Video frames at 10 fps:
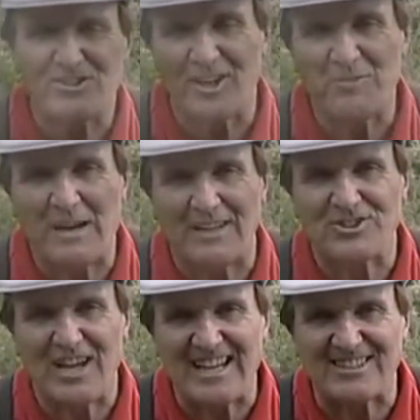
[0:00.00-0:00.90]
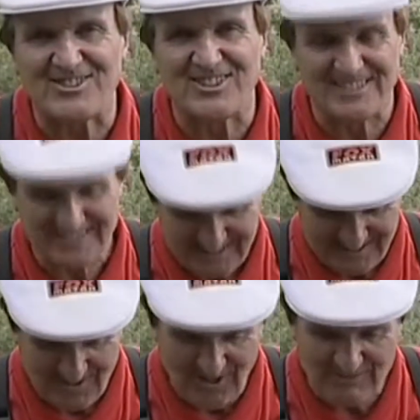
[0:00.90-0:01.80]
so much action
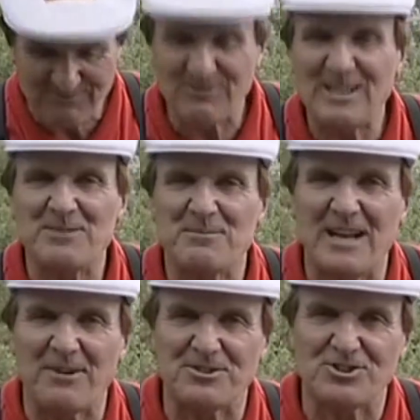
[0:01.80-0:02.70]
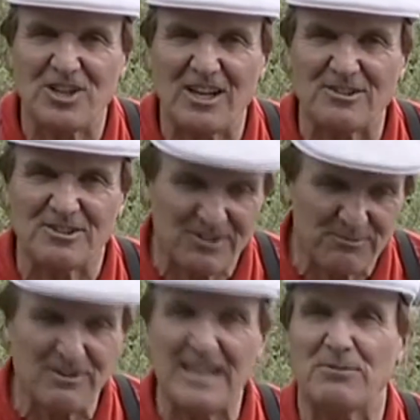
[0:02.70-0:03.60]
that I haven't really been able to show you the
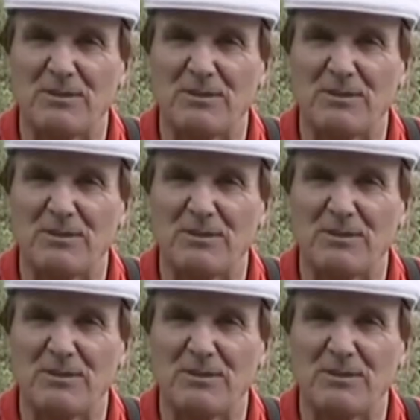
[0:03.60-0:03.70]
rig.